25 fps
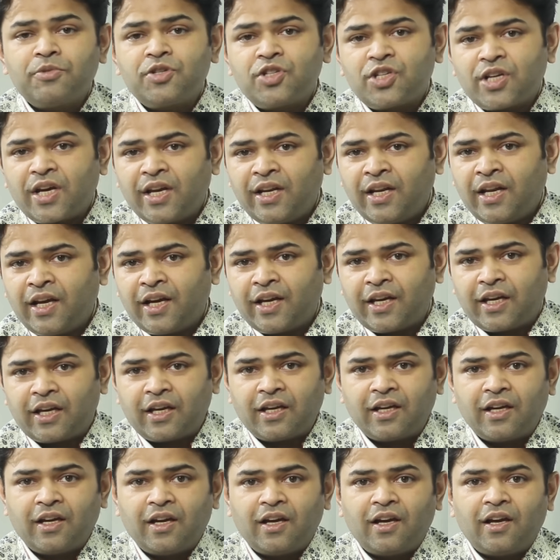Chennai,
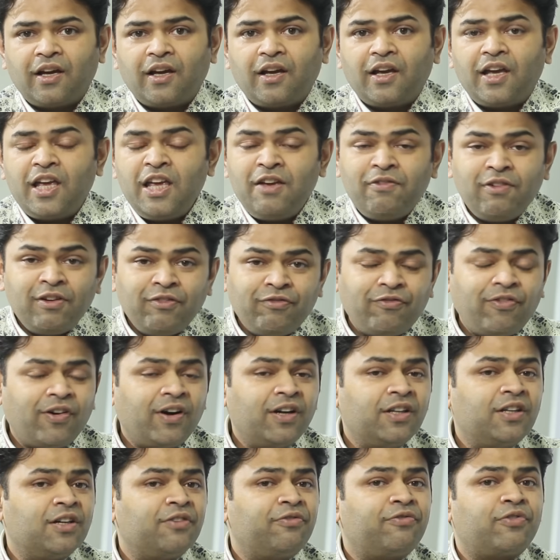even
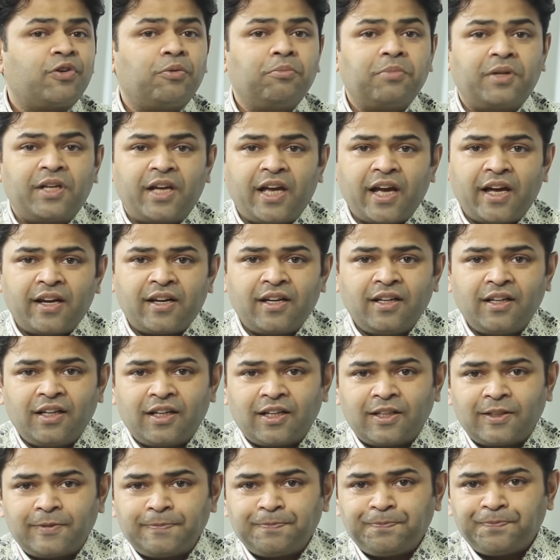further from
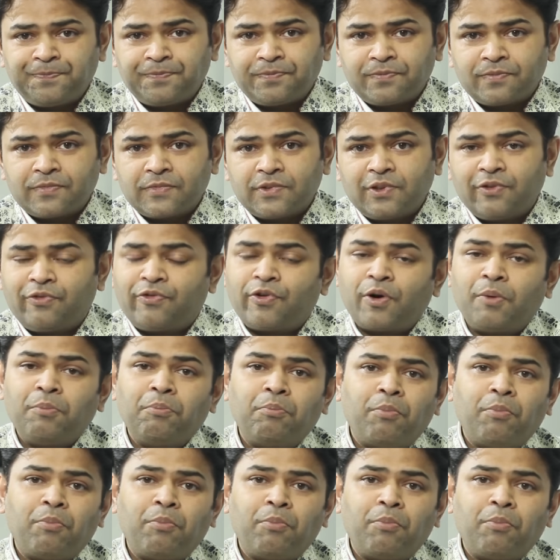Kerala, from